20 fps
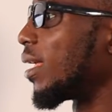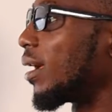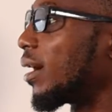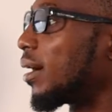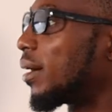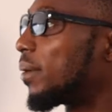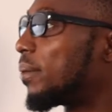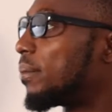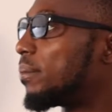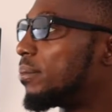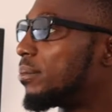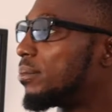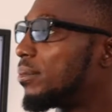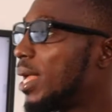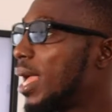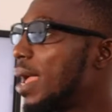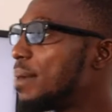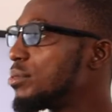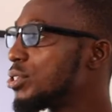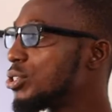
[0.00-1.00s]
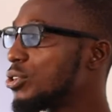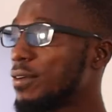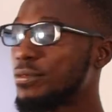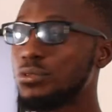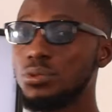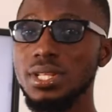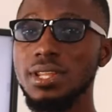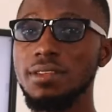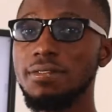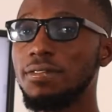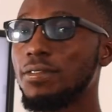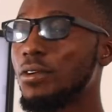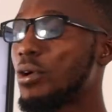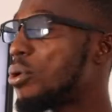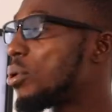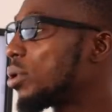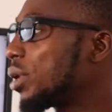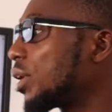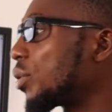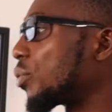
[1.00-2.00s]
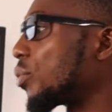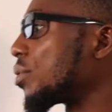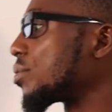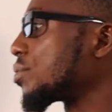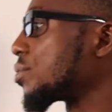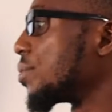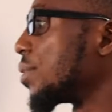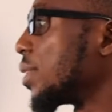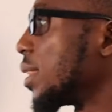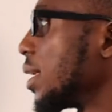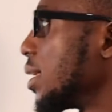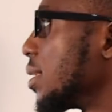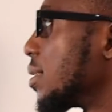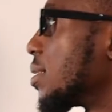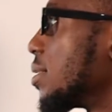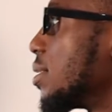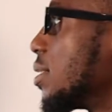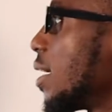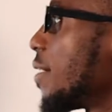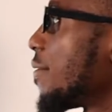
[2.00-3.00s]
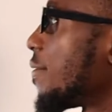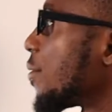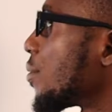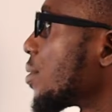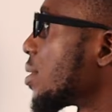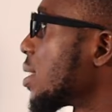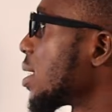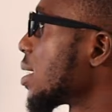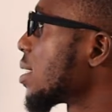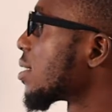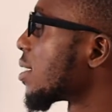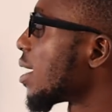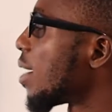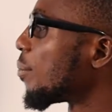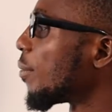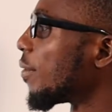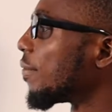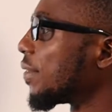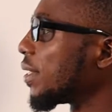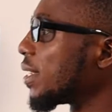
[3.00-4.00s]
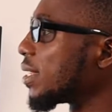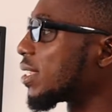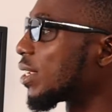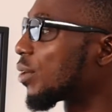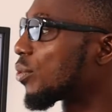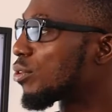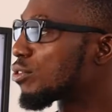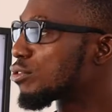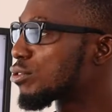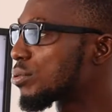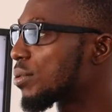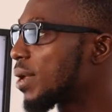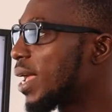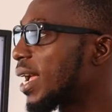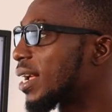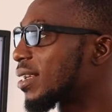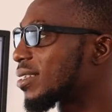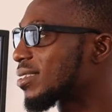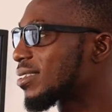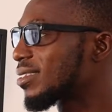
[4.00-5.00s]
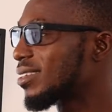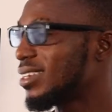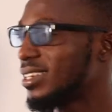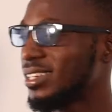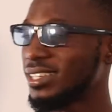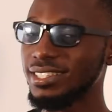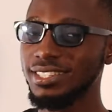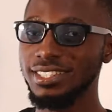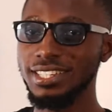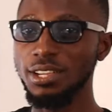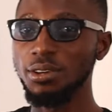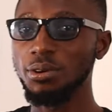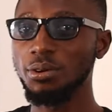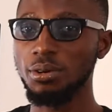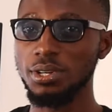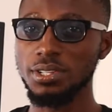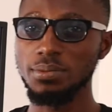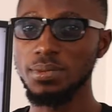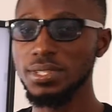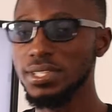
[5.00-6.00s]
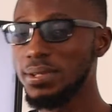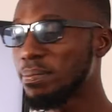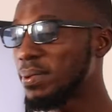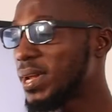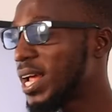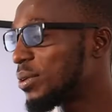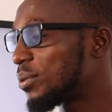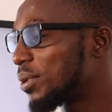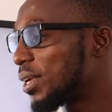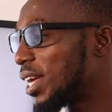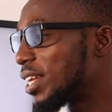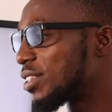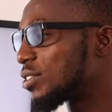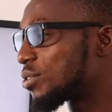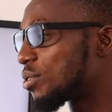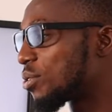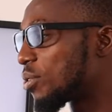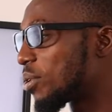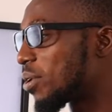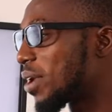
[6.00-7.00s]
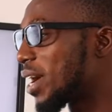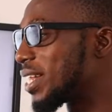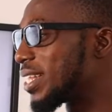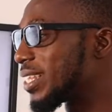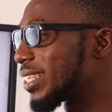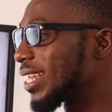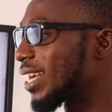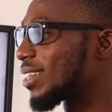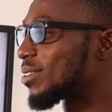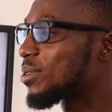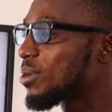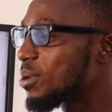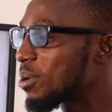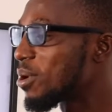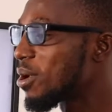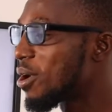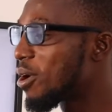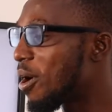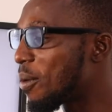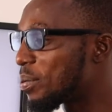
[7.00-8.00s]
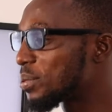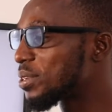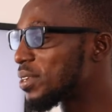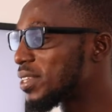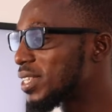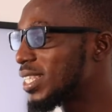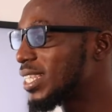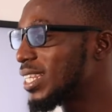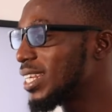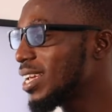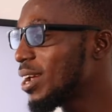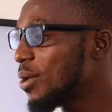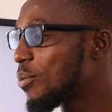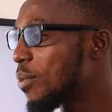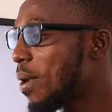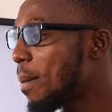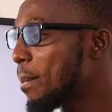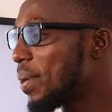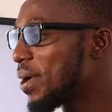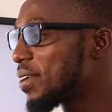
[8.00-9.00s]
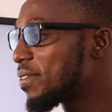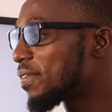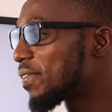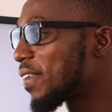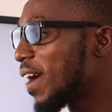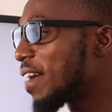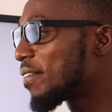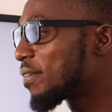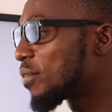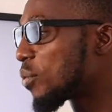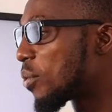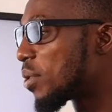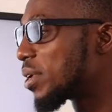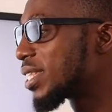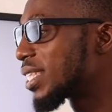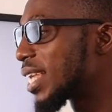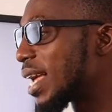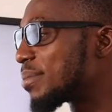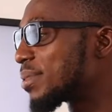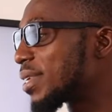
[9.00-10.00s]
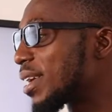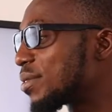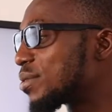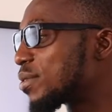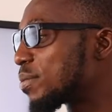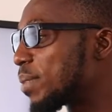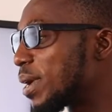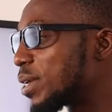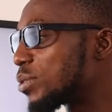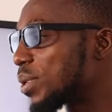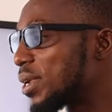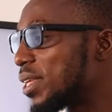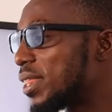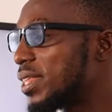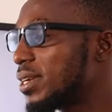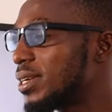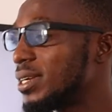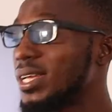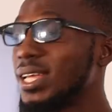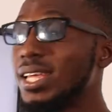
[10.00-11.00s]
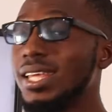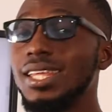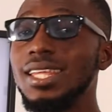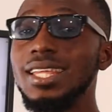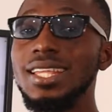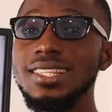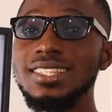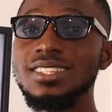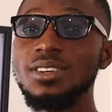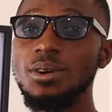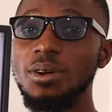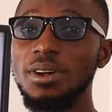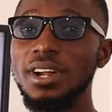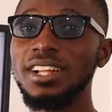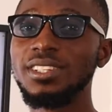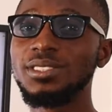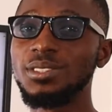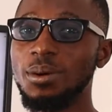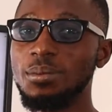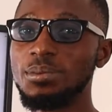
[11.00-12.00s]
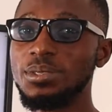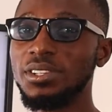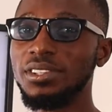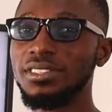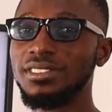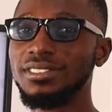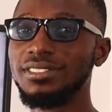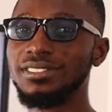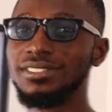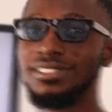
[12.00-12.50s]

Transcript: mg of 24 equals to this, therefore 6 gram of this equals to x. Then you cross multiply, you get your answer. So option C, 1.51 times 10 to the power 23 is the correct option.